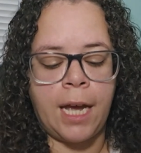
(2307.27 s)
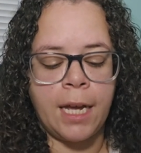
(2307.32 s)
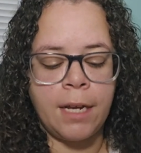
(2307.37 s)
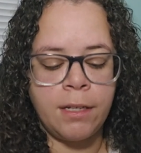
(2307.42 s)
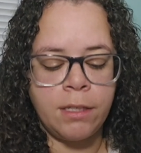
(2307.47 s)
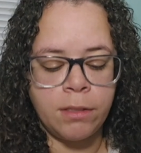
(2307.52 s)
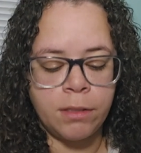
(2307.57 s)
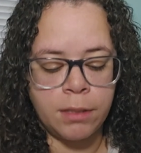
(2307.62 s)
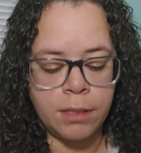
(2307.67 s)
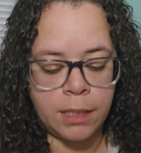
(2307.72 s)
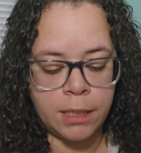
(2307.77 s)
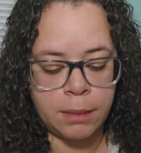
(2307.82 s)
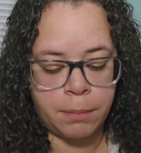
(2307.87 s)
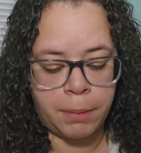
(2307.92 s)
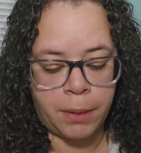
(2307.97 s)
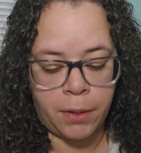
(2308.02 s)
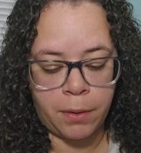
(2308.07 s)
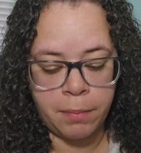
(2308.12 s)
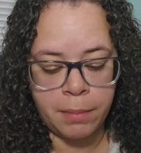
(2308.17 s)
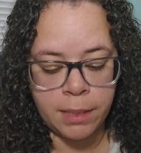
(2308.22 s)
I was
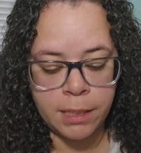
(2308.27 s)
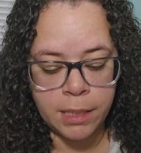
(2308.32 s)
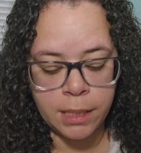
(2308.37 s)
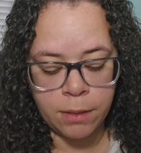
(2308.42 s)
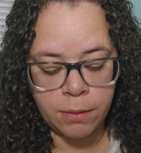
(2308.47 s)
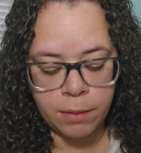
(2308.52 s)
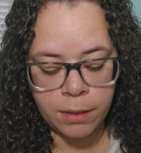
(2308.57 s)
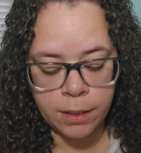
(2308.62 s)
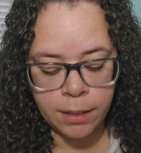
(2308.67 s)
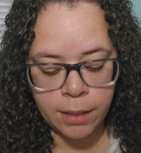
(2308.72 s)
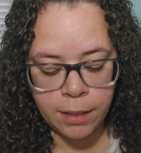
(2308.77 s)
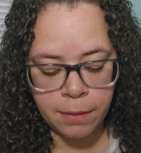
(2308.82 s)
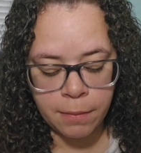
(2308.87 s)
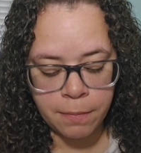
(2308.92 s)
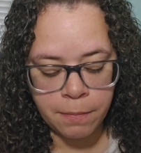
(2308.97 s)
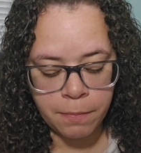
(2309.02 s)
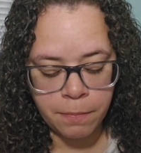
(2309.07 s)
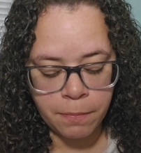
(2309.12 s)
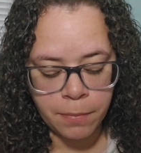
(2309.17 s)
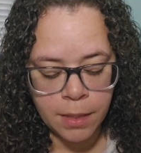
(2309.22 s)
experimenting with it.
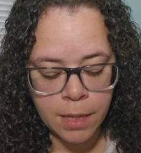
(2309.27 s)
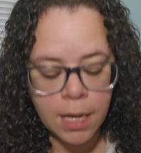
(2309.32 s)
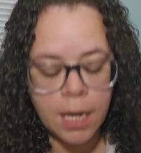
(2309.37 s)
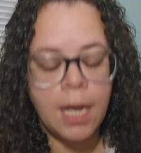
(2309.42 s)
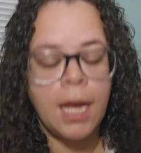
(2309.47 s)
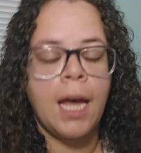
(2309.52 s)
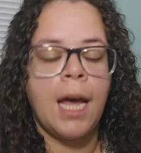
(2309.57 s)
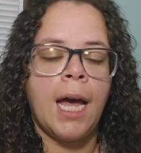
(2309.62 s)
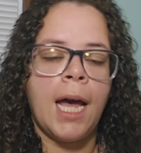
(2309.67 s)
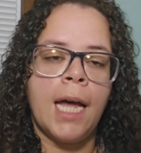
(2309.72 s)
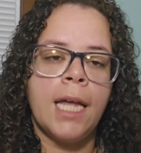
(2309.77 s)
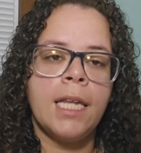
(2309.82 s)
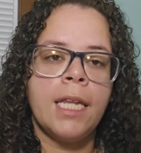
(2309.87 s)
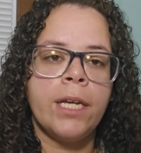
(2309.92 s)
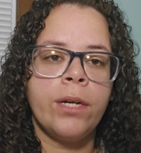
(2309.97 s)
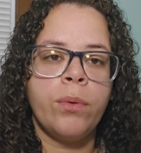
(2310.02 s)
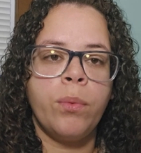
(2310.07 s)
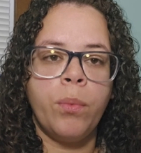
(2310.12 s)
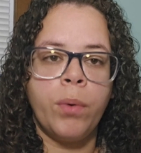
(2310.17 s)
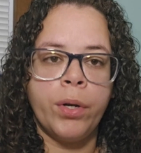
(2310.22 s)
I
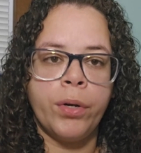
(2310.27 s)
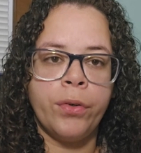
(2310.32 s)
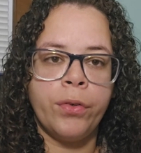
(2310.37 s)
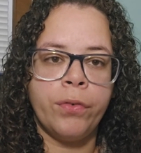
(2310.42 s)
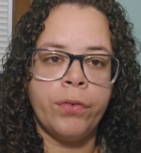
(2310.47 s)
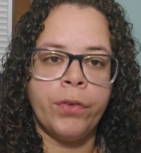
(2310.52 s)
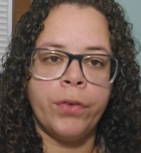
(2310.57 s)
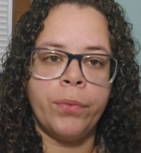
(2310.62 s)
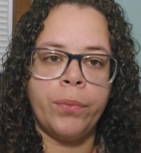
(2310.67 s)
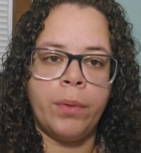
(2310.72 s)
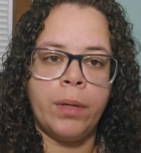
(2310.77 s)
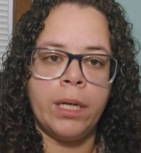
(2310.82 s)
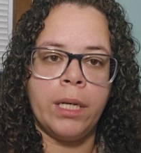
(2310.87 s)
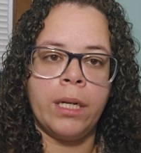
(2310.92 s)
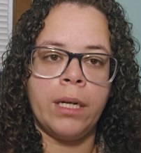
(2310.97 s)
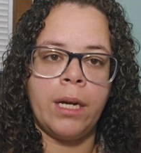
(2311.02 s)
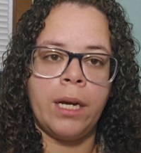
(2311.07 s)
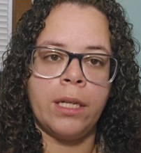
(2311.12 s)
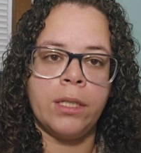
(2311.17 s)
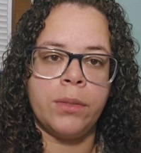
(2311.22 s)
like
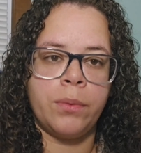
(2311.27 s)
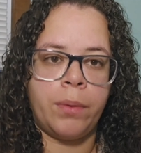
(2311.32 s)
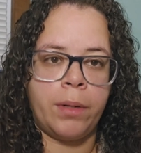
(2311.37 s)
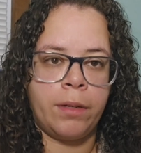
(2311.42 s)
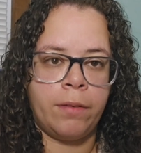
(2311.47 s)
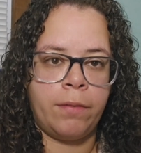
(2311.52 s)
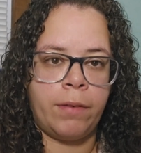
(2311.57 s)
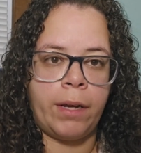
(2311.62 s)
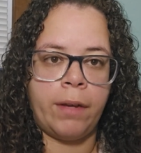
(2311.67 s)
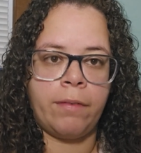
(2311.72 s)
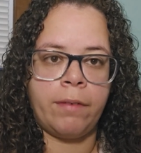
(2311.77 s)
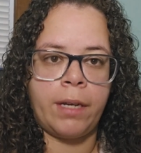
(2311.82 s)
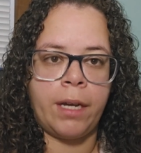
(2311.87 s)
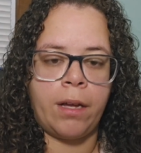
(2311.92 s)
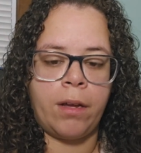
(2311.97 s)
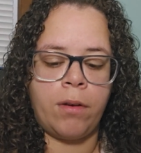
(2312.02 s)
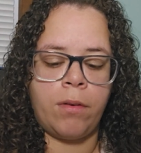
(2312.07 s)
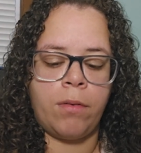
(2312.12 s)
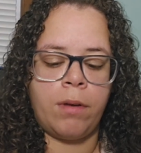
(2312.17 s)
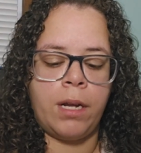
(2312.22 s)
1/1 on 25
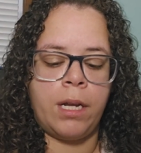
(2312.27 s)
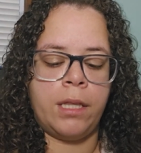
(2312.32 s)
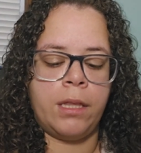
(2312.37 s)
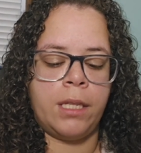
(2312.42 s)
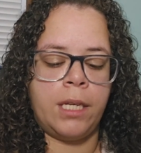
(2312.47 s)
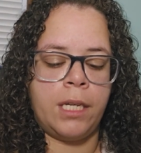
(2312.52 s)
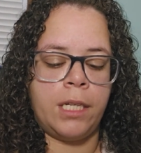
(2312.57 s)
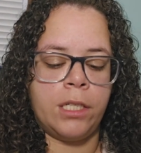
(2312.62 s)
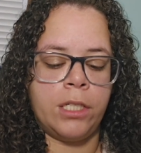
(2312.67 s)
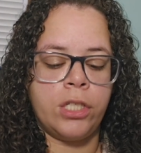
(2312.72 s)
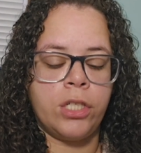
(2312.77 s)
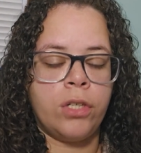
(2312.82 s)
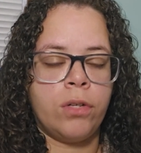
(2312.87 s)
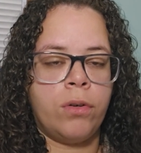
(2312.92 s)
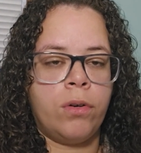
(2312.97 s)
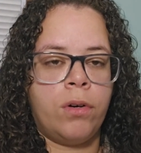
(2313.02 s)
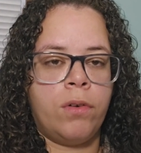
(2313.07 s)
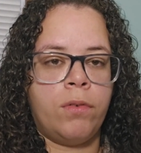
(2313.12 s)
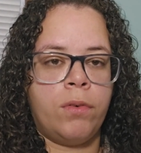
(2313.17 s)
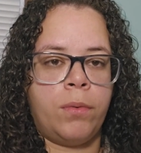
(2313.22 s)
count and then
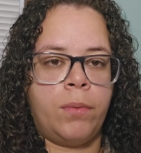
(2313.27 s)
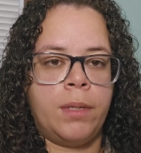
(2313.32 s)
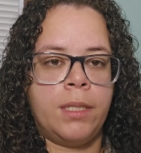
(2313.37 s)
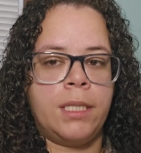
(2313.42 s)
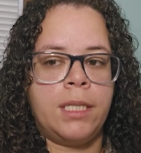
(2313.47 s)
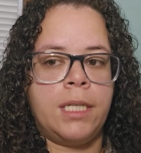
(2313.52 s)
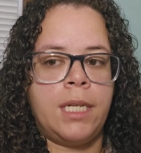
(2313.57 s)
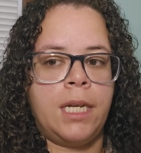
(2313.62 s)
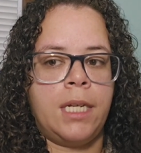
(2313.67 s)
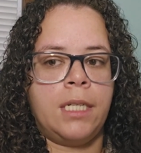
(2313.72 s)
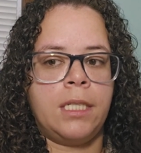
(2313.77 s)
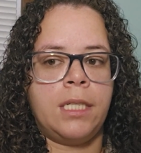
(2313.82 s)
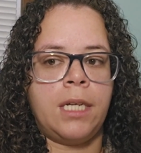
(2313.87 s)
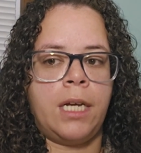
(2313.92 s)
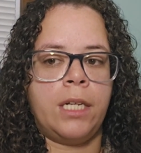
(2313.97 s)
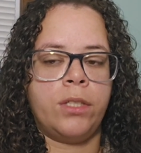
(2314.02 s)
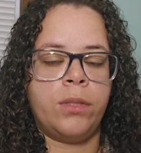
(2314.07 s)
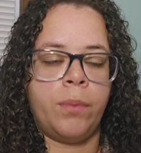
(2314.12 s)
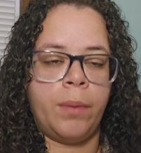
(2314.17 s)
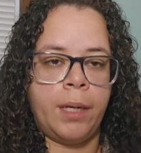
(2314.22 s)
2/1 tint
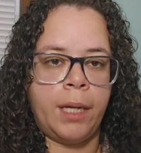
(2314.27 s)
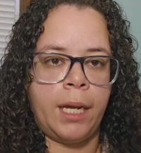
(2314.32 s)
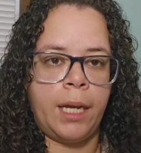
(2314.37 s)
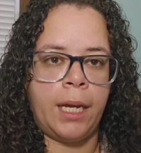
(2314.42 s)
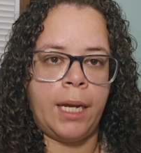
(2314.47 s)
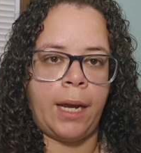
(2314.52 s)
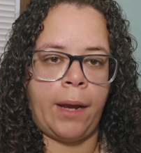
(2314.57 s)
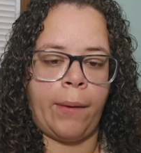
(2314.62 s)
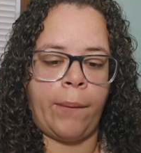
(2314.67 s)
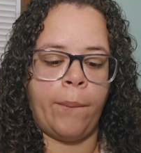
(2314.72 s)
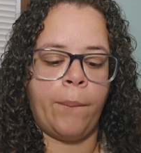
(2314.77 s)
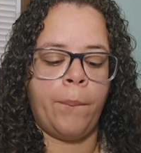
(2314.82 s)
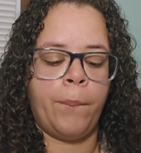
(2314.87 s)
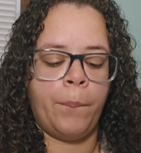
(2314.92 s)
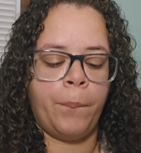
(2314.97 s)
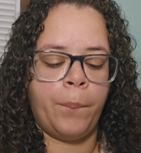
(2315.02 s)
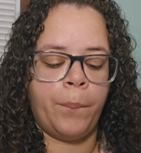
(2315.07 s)
on 28 count.